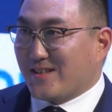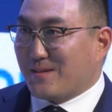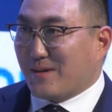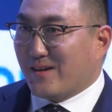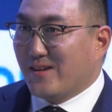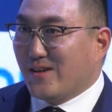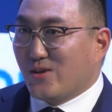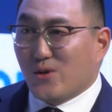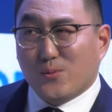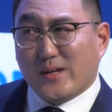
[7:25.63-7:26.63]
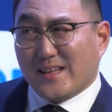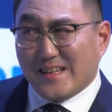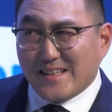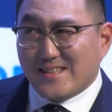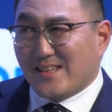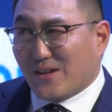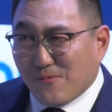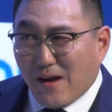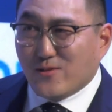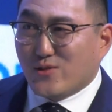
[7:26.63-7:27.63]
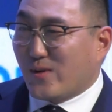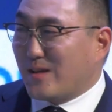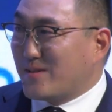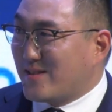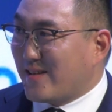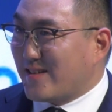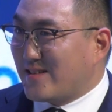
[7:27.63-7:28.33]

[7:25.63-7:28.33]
but could we at least see around a 20%